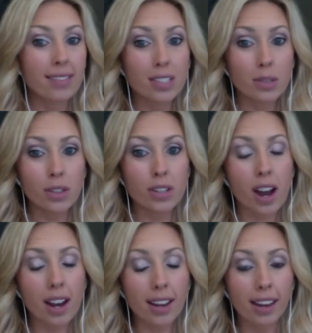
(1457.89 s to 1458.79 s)
Since we're
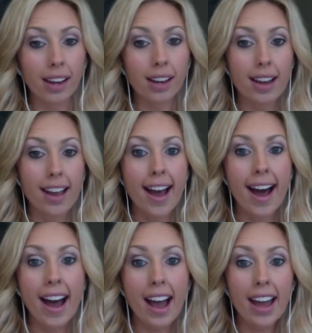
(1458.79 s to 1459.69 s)
talking,
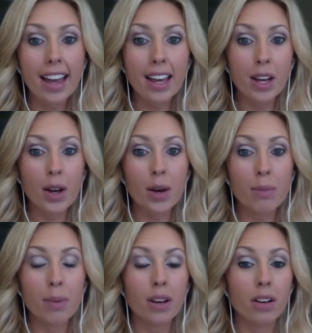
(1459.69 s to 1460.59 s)
I
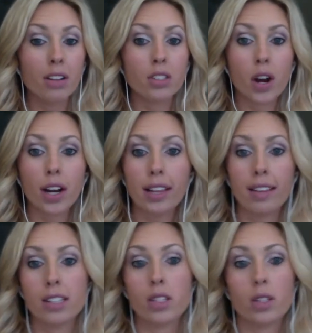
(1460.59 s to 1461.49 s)
am starting
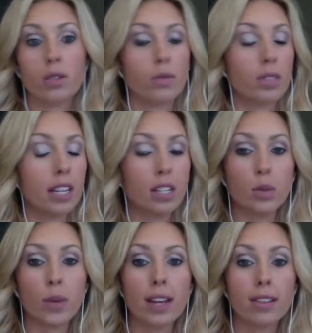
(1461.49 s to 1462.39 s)
this
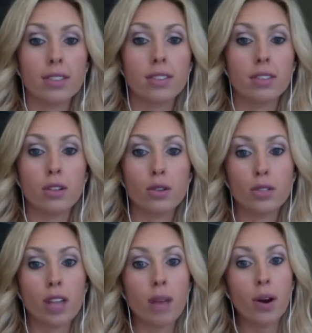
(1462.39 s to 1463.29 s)
6 weeks to
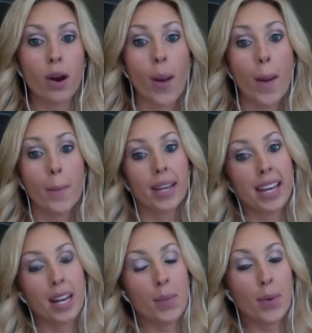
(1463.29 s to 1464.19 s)
summer
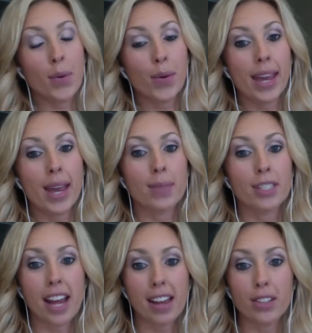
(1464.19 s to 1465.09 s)
bikini boot camp
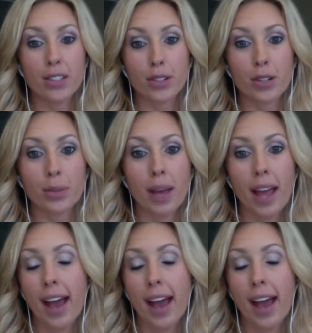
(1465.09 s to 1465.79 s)
challenge group.